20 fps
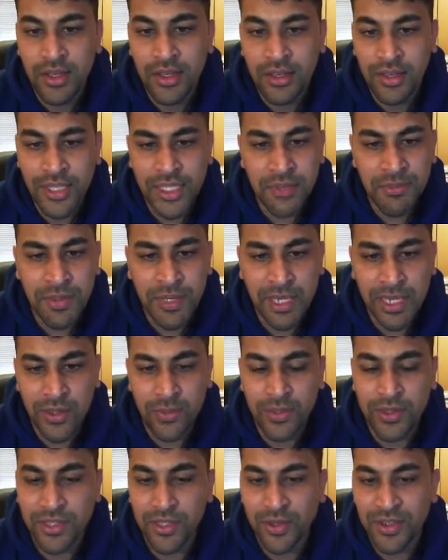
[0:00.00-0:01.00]
Let's begin
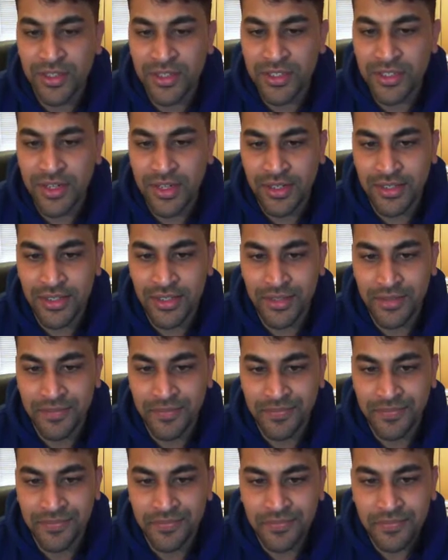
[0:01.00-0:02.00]
with the constructor.
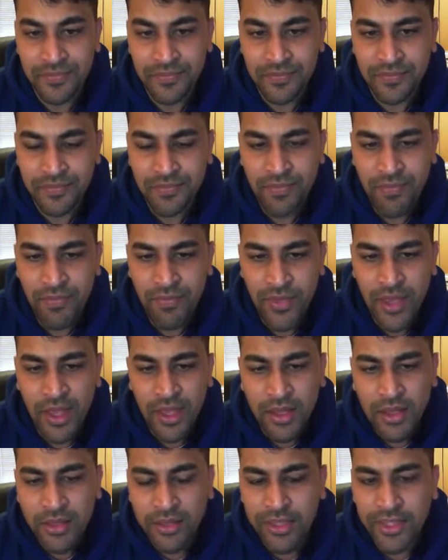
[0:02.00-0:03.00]

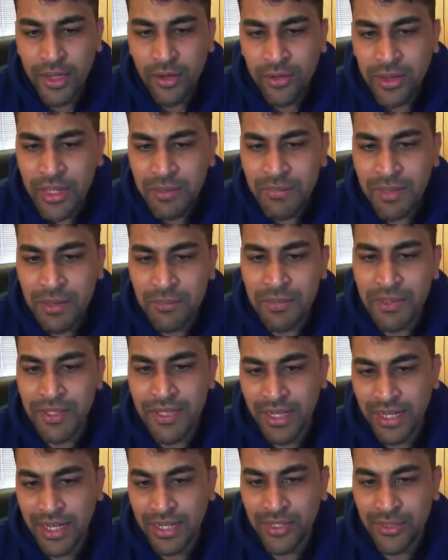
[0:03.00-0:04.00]
The only member
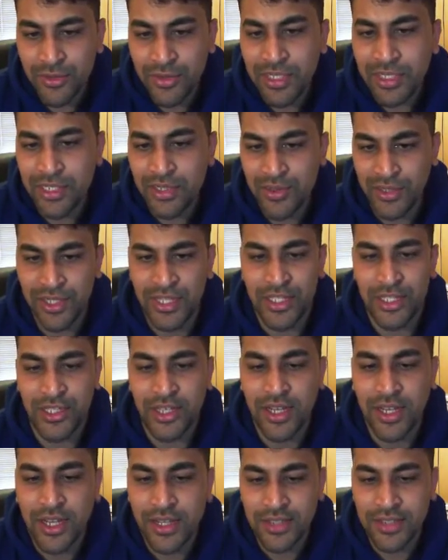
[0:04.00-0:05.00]
that I do need to
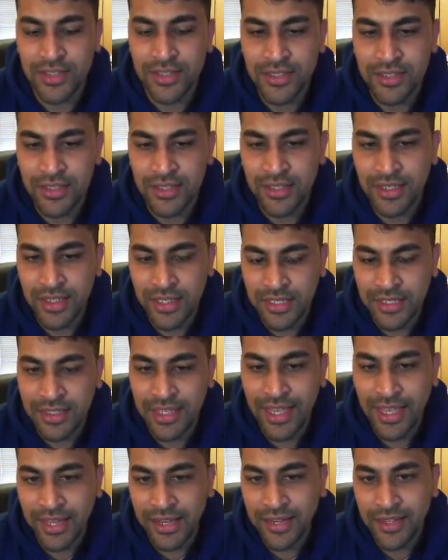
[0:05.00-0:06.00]
initialize is
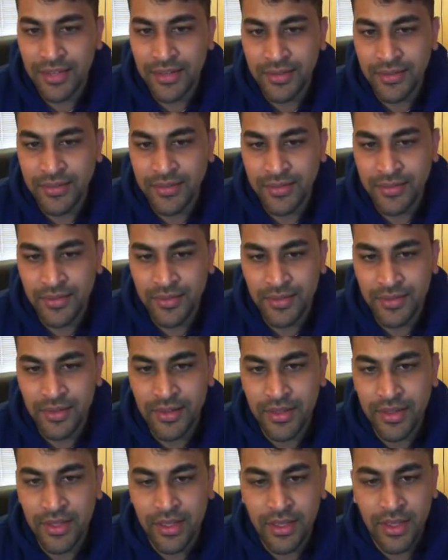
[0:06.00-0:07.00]
head.
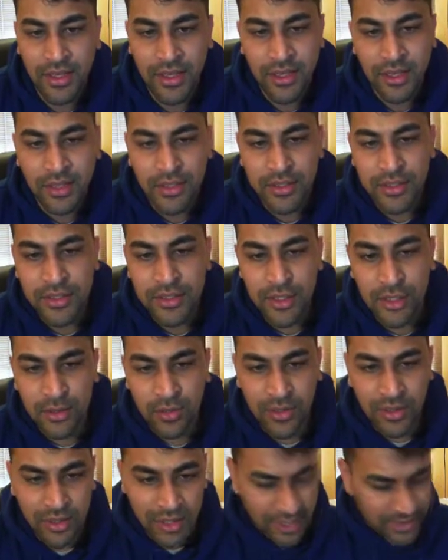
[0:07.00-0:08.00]

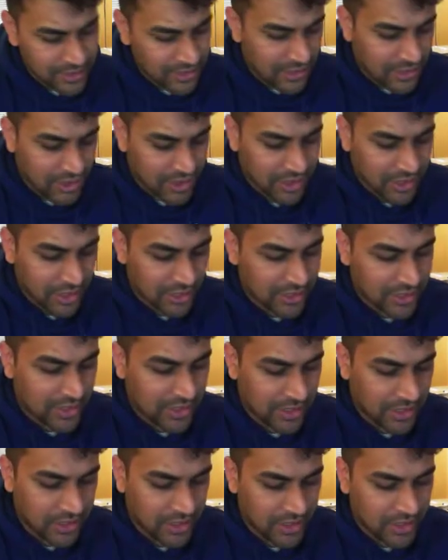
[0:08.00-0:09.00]
So let's initialize
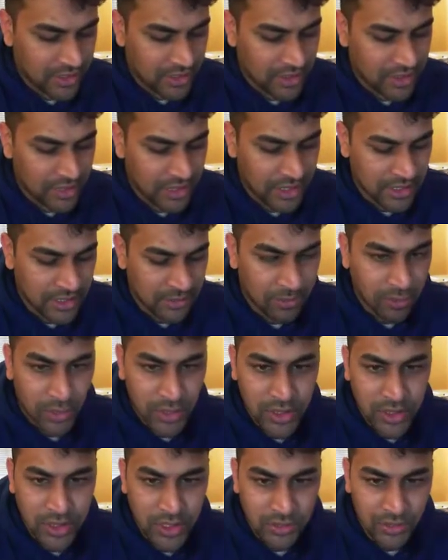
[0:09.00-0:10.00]
head as a
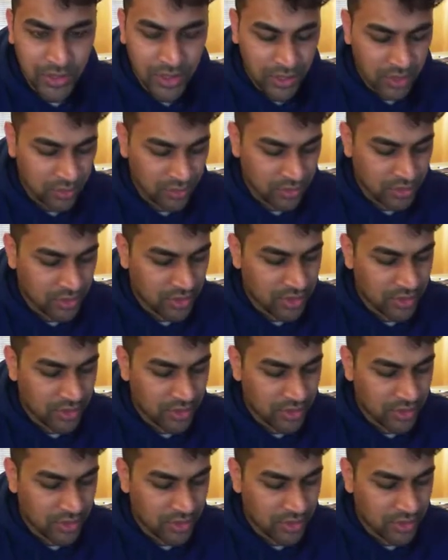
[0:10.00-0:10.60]
pointer to a node,